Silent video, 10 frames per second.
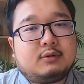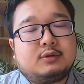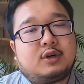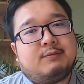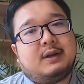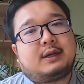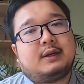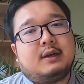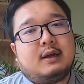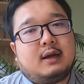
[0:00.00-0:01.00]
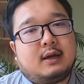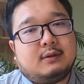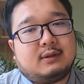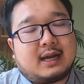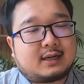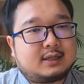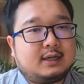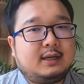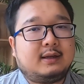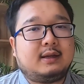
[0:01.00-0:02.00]
own topic, and
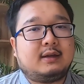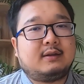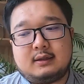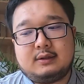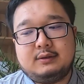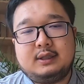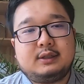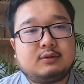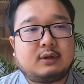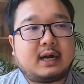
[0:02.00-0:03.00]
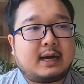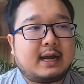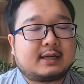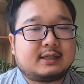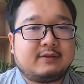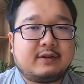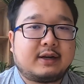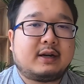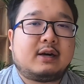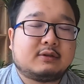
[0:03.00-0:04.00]
actually you need to actually
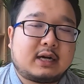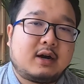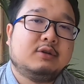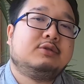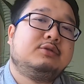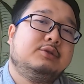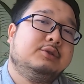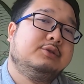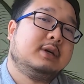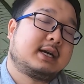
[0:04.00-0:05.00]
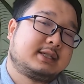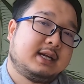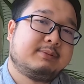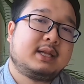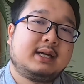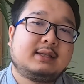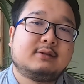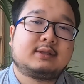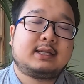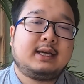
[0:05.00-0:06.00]
figure out how do you actually obtain
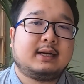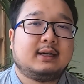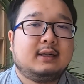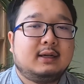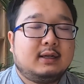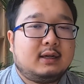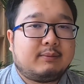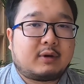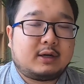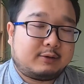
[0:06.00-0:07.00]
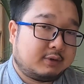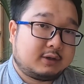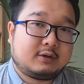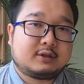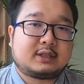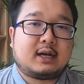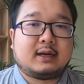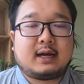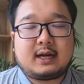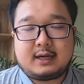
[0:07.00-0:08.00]
those data, whether it's
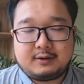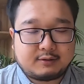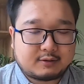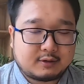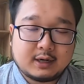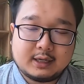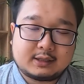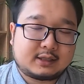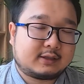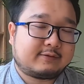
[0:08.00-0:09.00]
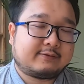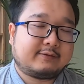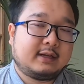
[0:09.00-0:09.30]
online or it's